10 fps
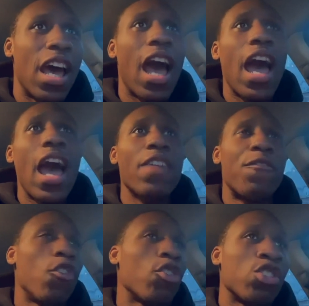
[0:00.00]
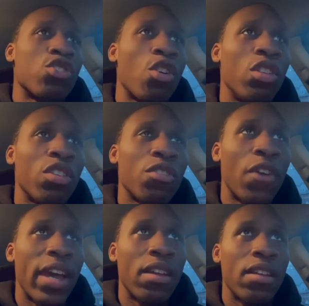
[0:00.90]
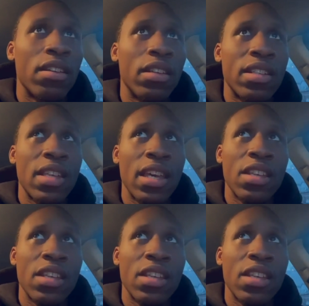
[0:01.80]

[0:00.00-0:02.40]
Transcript: I had full control of the fight, let's say.